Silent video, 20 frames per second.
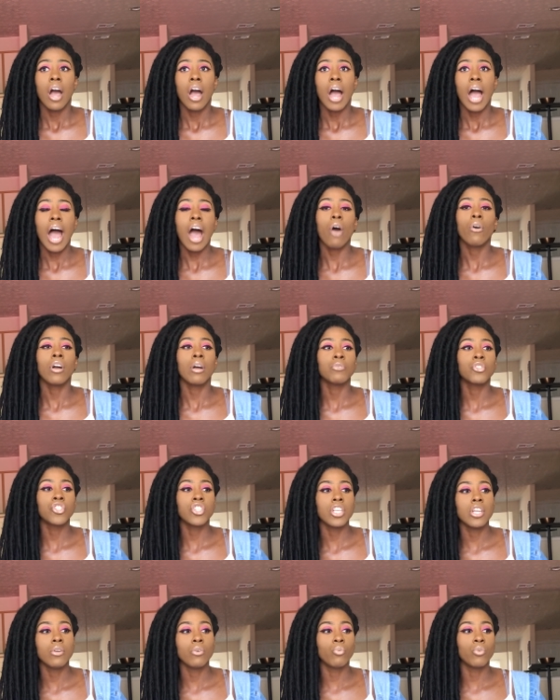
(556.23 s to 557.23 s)
how come
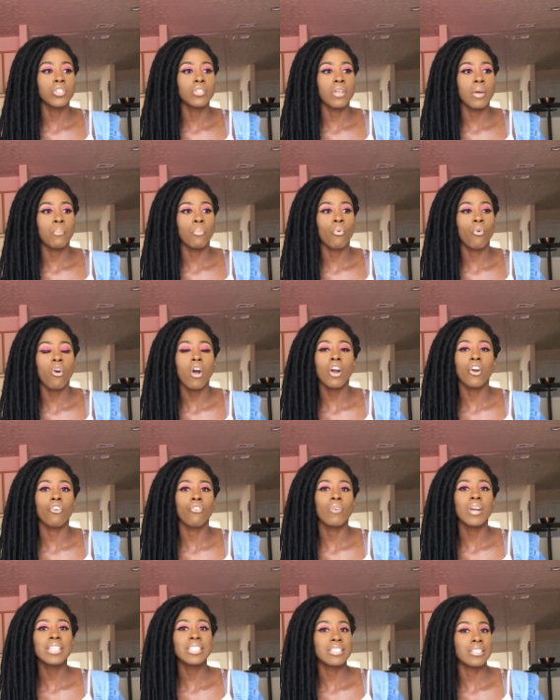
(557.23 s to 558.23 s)
she was
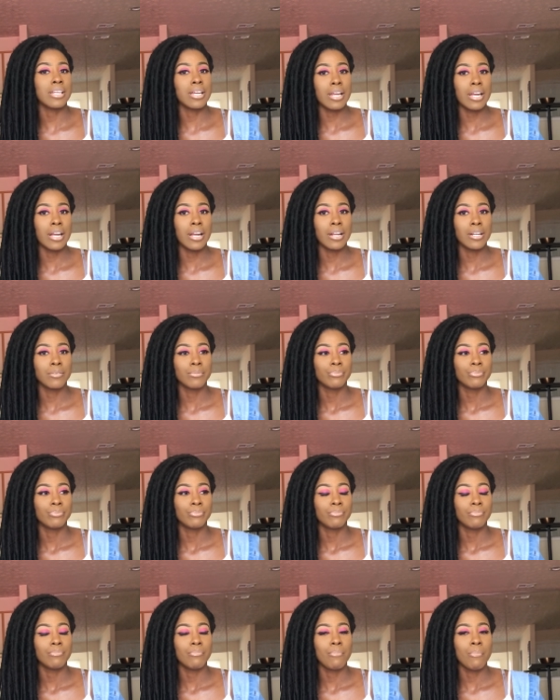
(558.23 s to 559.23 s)
progressing
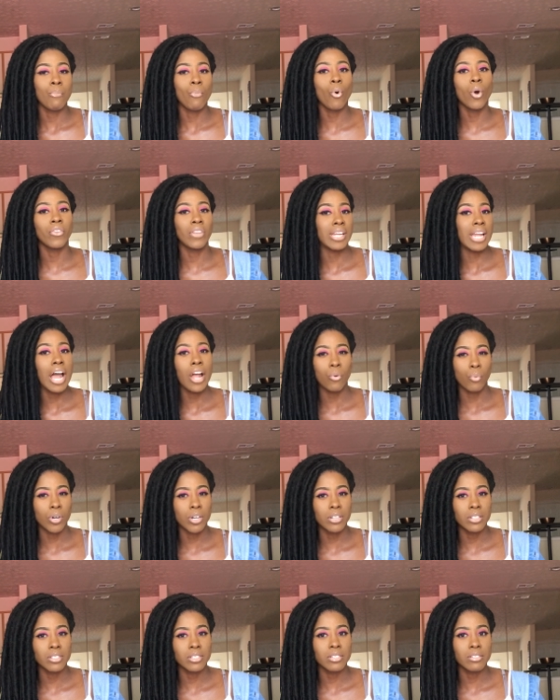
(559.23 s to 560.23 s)
more than I
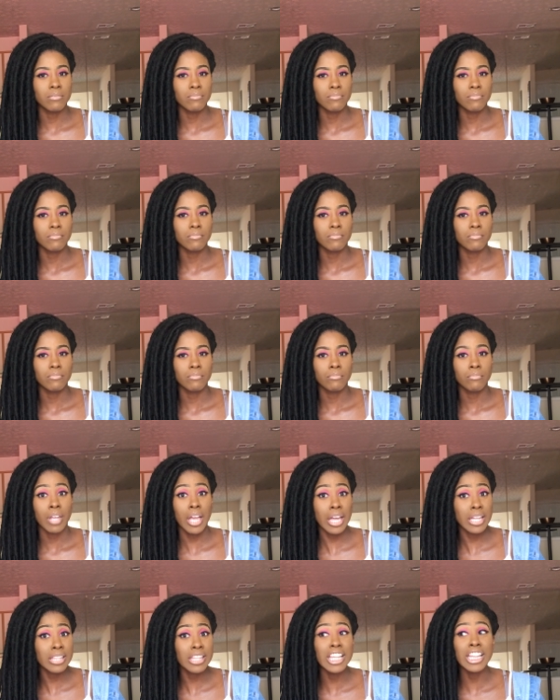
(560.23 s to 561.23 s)
was?
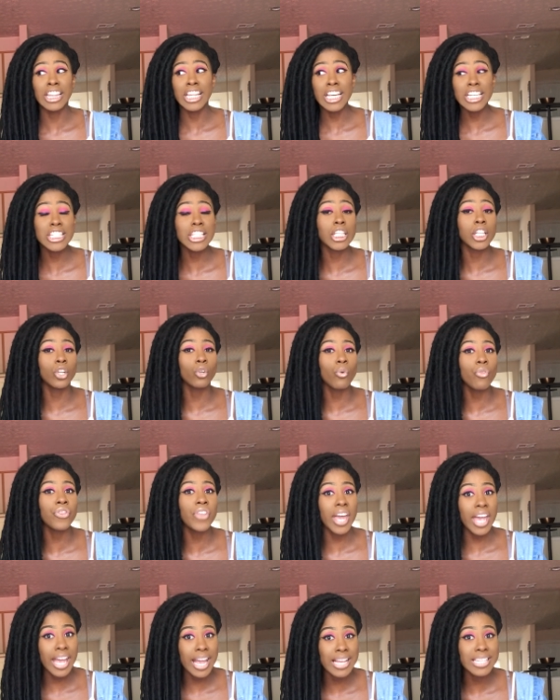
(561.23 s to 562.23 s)
And these little
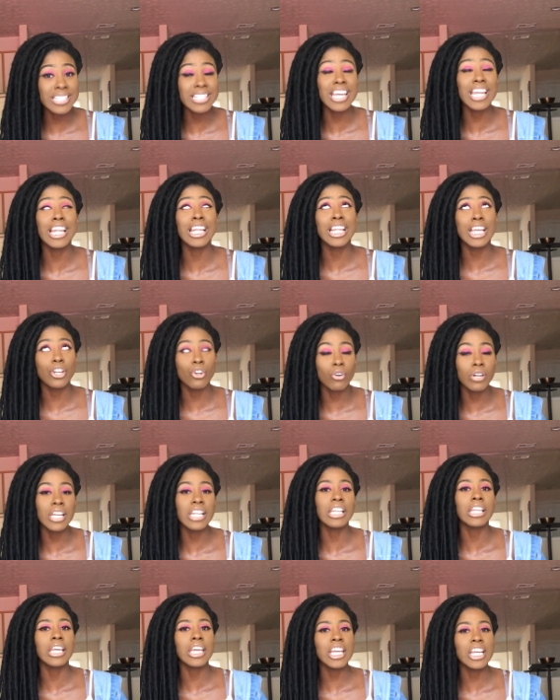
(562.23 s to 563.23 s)
things can literally
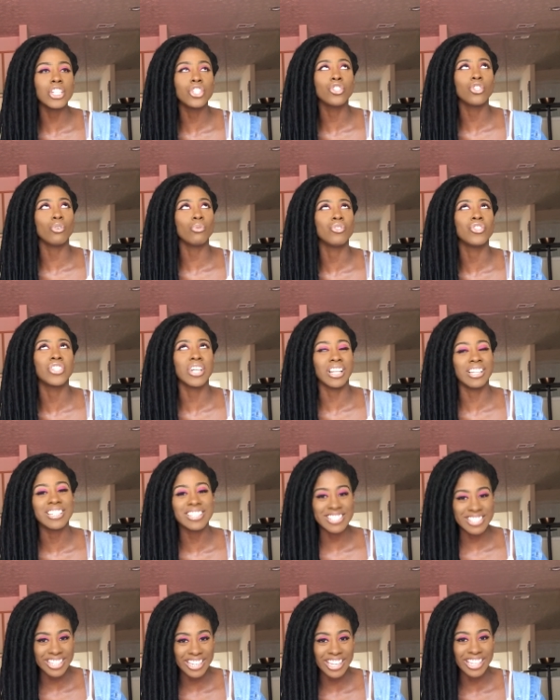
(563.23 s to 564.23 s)
lead to
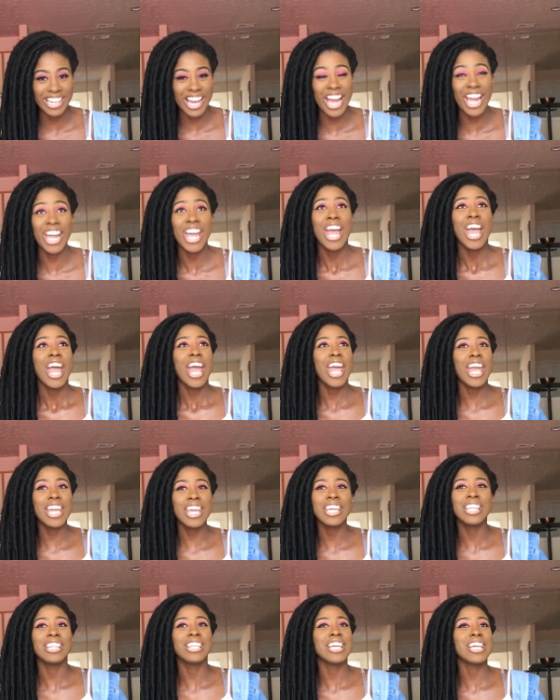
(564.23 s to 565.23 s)
jealousy. Like, it
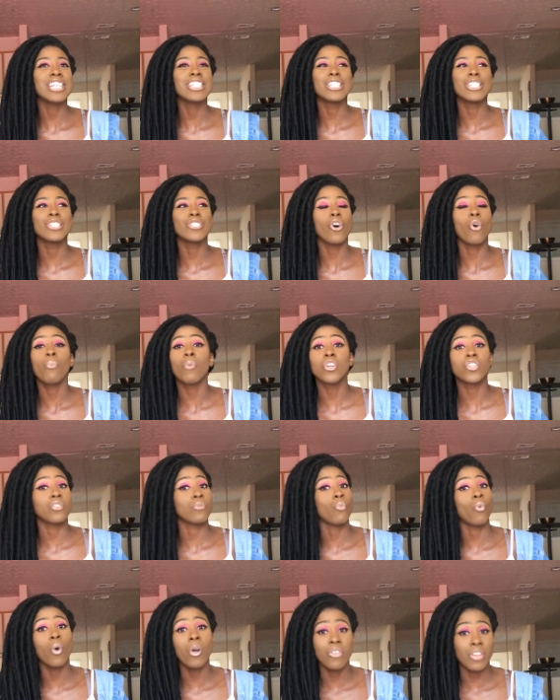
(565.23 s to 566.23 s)
can lead to so much
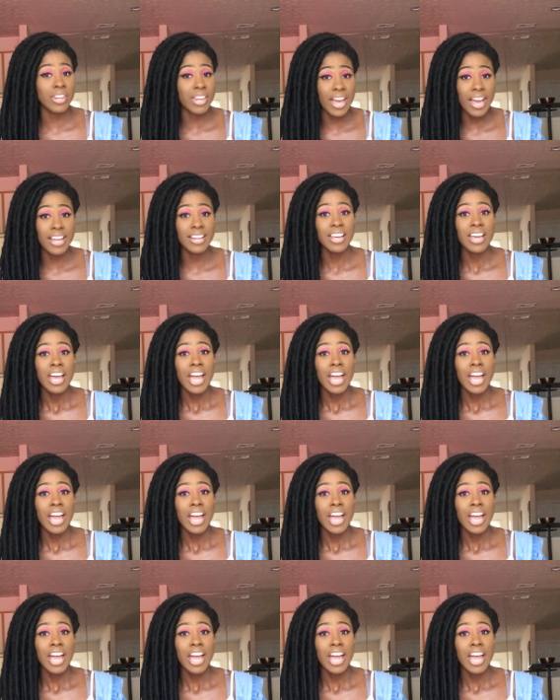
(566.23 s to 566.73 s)
more than that.